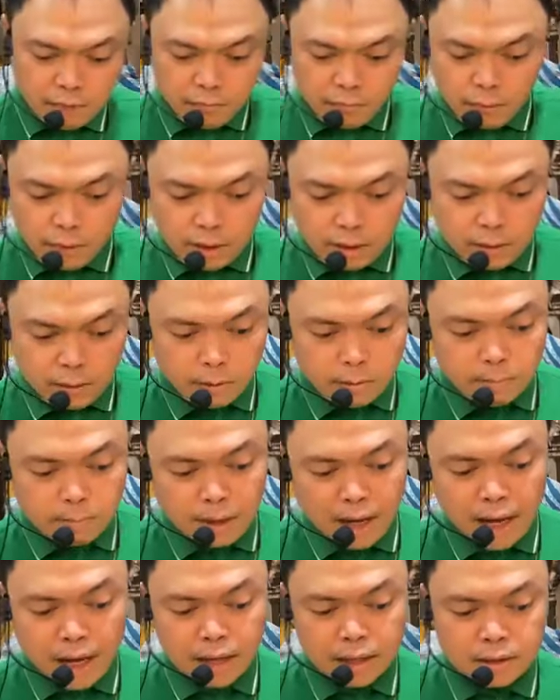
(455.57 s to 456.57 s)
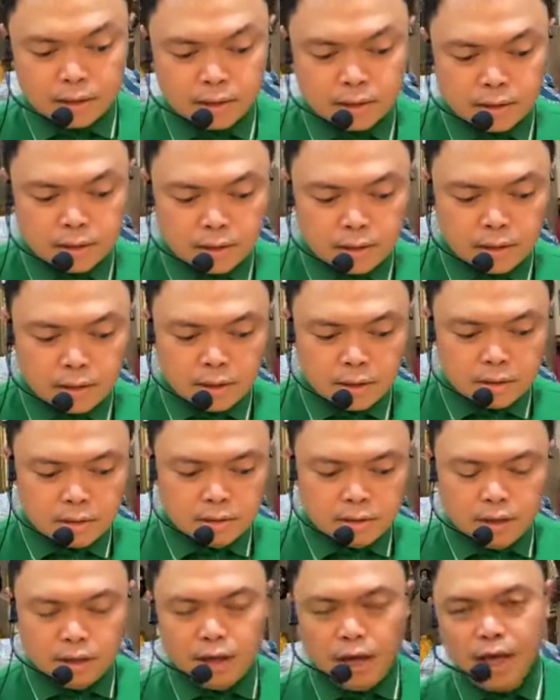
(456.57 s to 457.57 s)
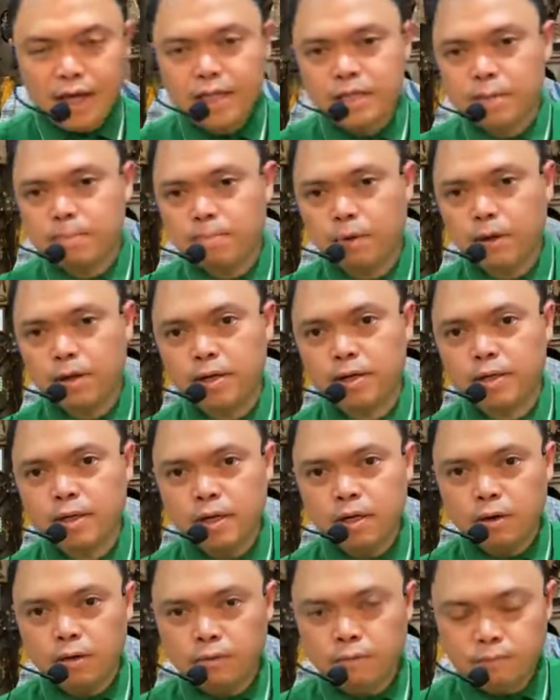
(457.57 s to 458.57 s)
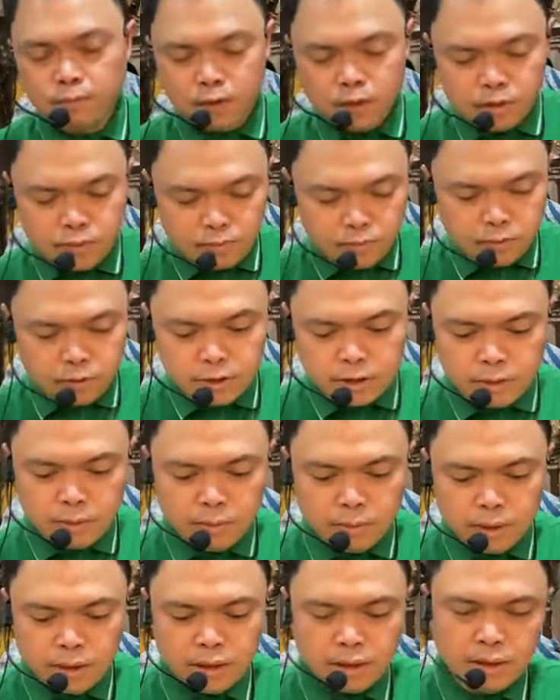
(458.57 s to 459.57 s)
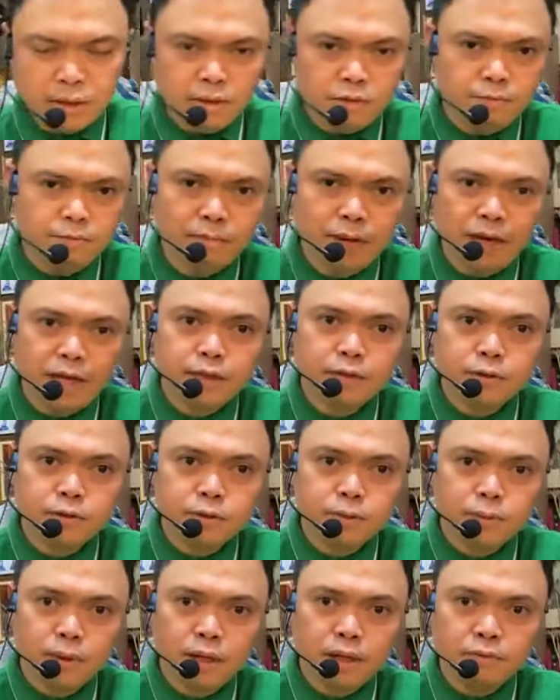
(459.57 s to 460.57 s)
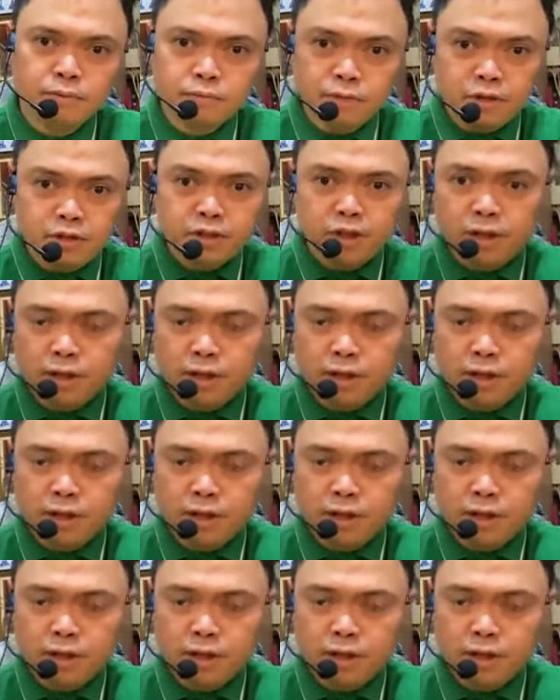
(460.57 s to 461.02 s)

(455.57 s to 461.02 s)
And if we go back to the last part of verse 41 of Matthew 12,